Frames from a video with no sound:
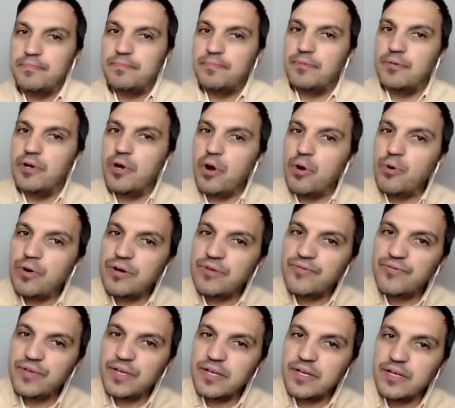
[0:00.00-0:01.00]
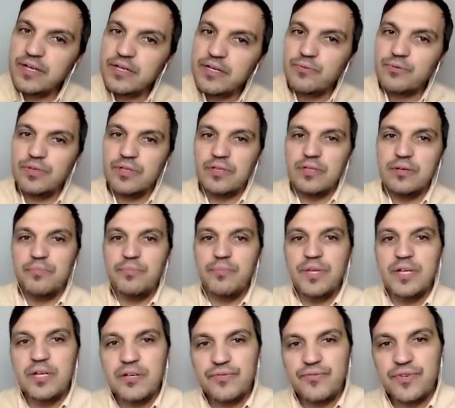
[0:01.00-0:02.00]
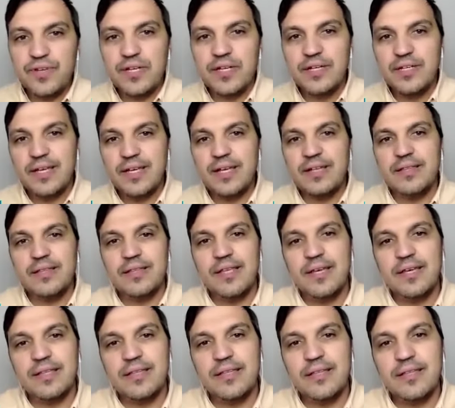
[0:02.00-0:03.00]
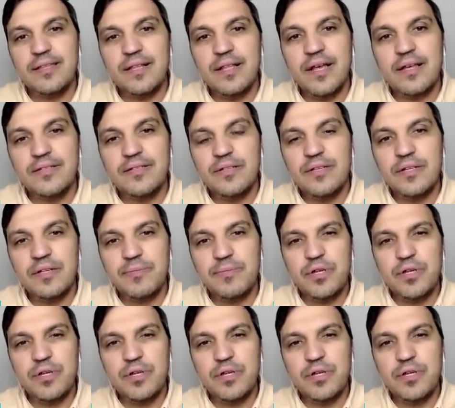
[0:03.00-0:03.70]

lower figure, with a bigger figure than than last year?